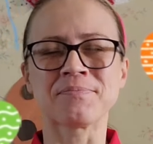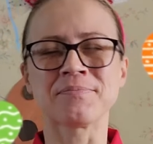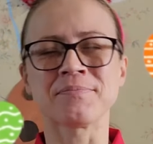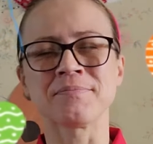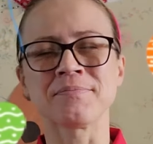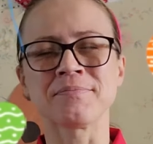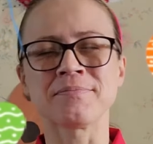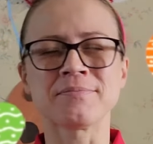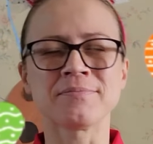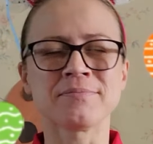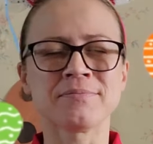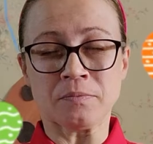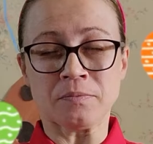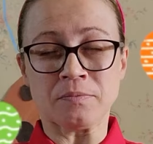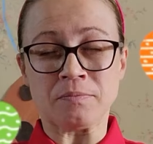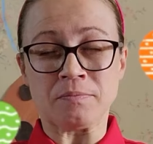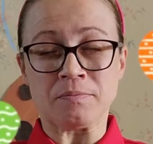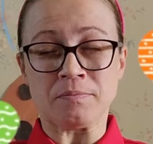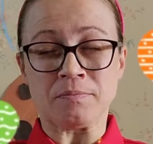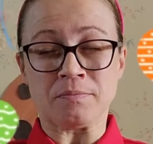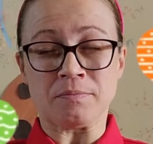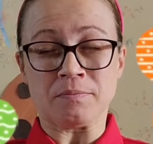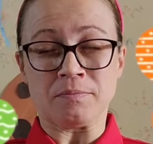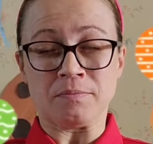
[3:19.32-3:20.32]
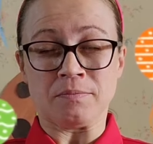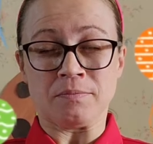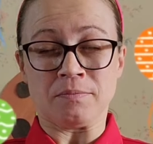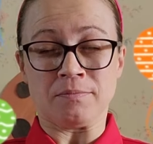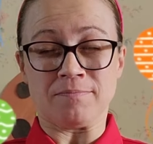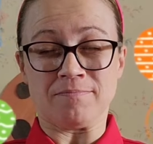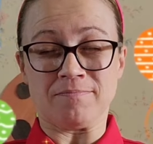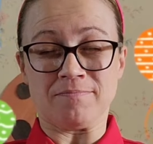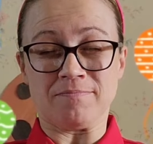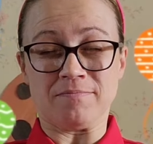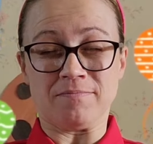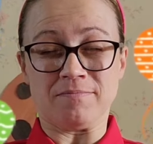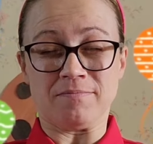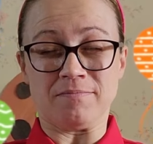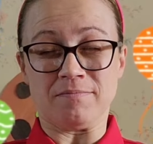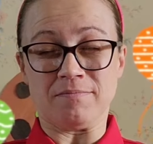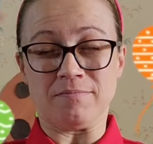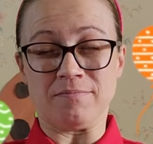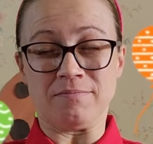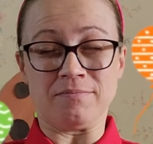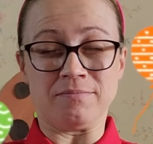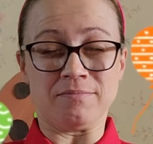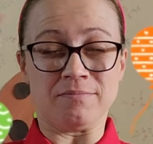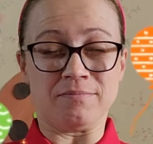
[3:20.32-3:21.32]

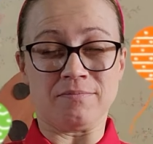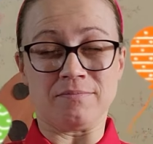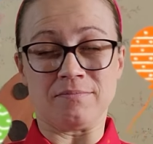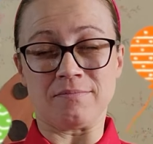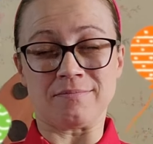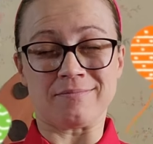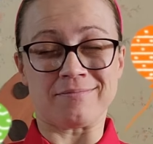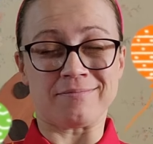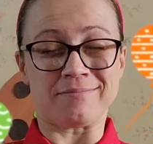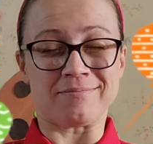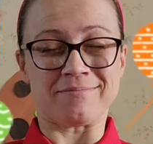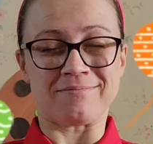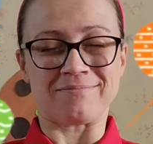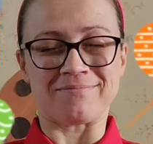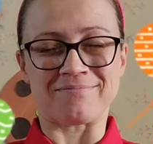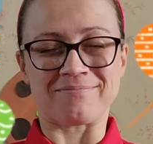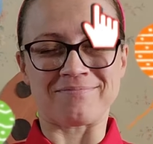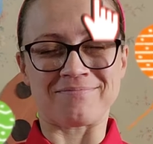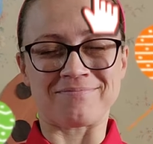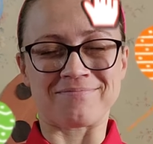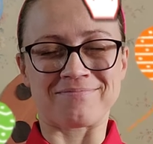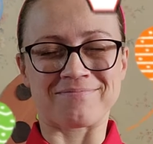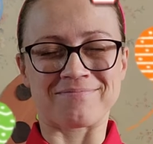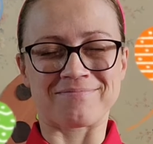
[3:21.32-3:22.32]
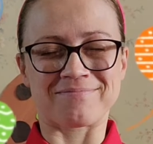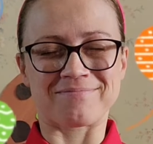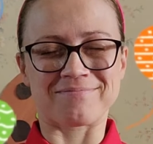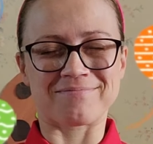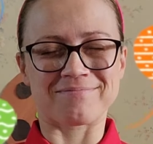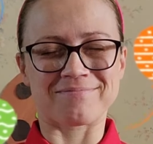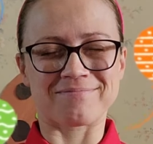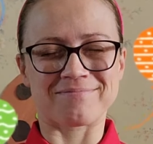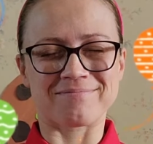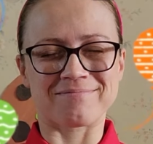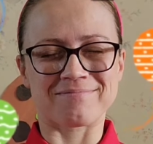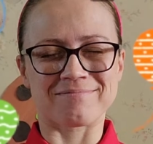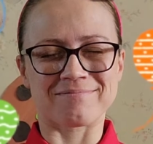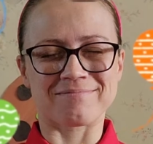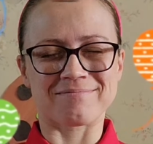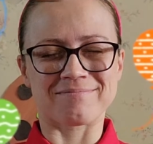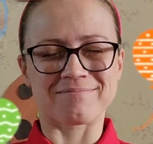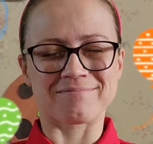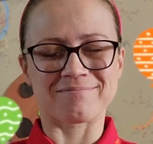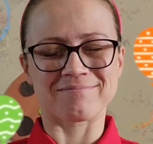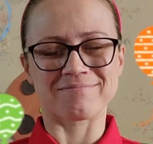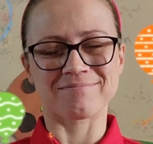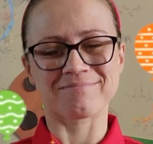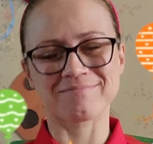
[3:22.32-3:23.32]

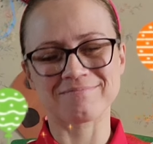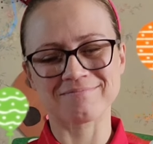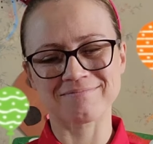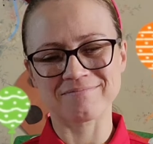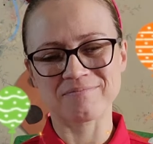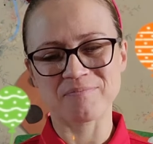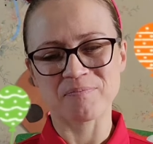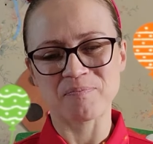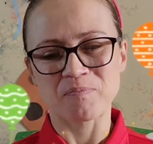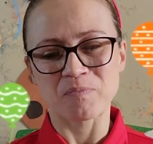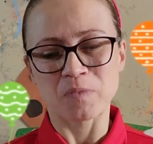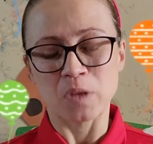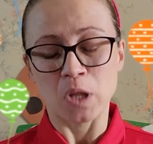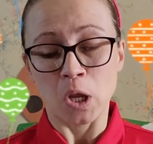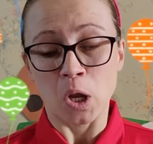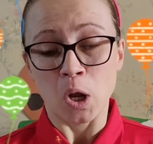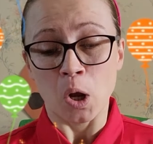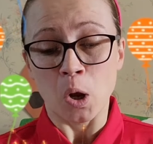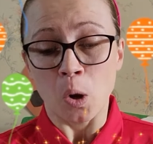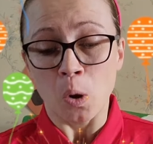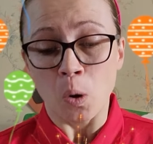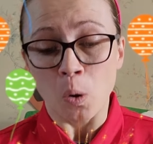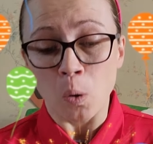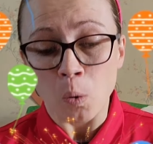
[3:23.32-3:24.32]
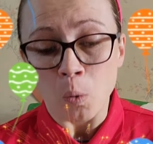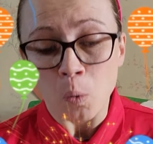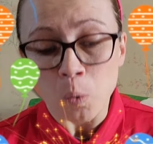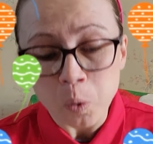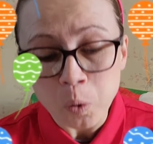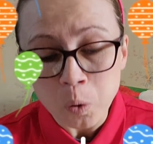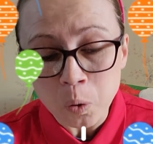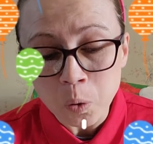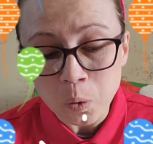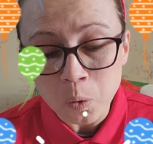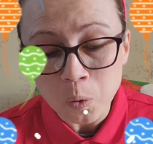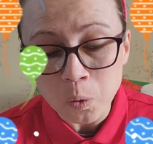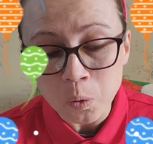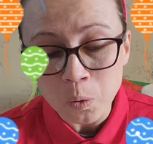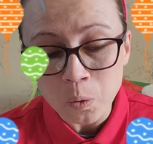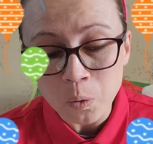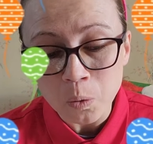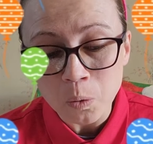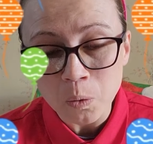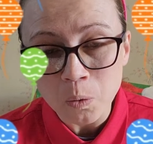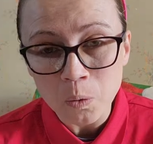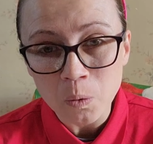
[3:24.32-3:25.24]
Nobody speaks.